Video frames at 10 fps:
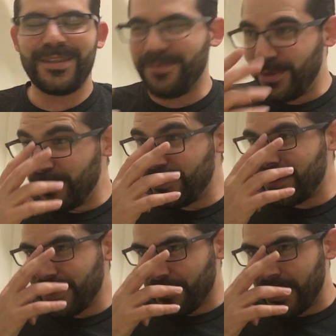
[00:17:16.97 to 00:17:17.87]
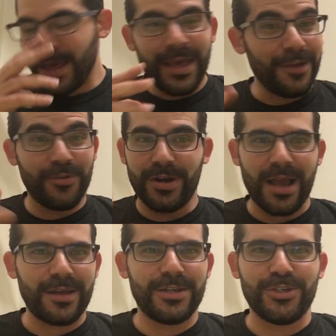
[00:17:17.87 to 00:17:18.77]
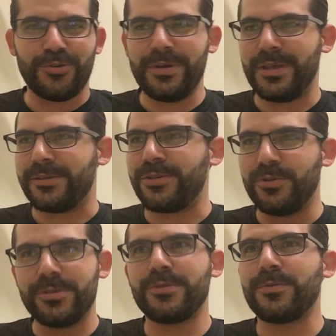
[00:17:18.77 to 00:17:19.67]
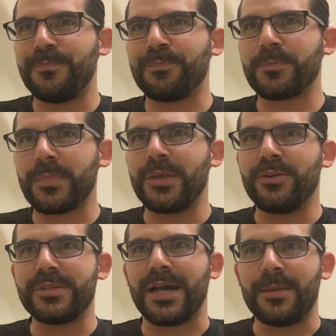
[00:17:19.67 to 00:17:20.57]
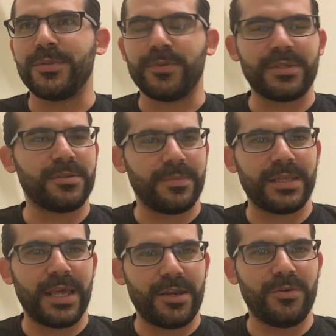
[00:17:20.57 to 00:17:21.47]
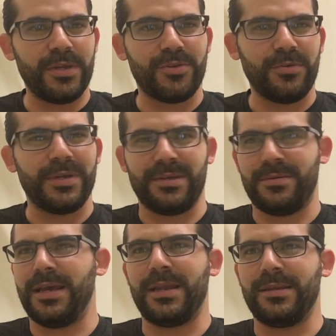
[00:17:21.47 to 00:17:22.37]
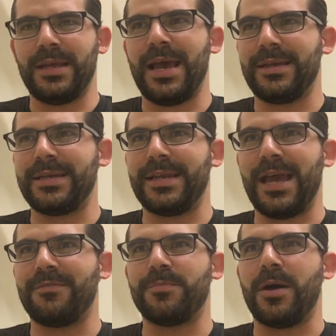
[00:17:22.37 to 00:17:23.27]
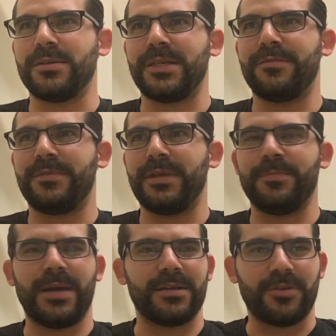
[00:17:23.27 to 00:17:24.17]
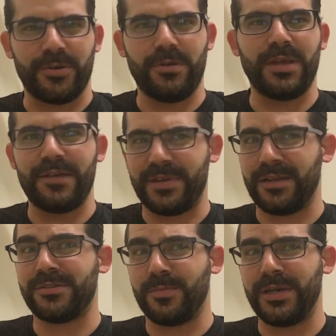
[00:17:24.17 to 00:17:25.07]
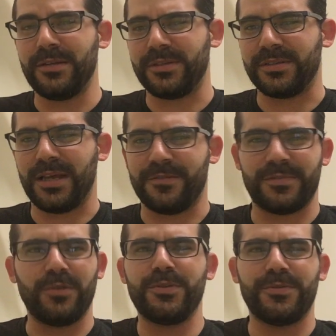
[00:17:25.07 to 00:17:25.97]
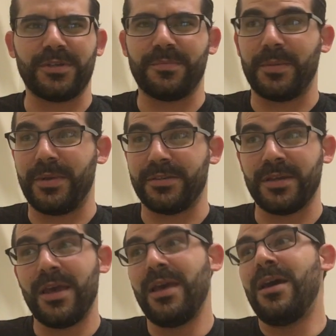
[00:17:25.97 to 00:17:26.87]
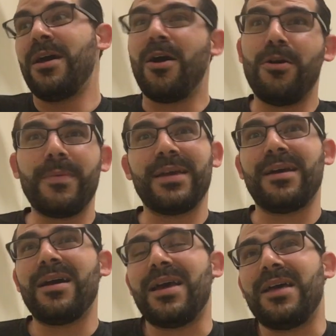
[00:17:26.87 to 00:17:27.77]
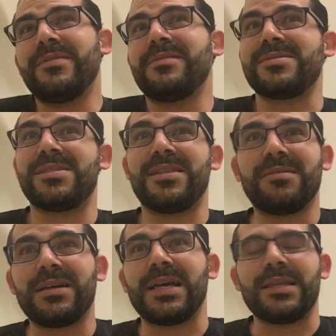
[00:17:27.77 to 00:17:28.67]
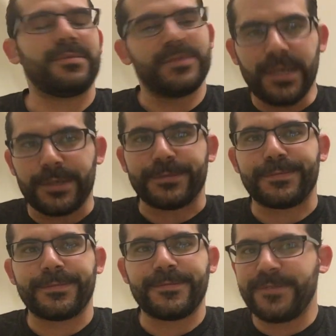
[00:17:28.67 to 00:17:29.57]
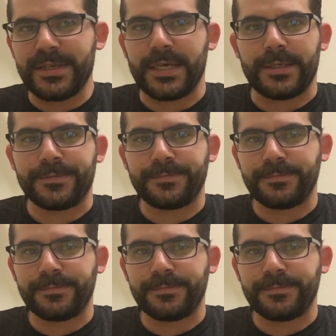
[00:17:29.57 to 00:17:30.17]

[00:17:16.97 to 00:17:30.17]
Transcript: If you're not going to enjoy this, use your time doing something that you enjoy and can have a positive impact on your life and on someone else's life. Don't do something because, oh my God, everyone's doing it. No, fuck that.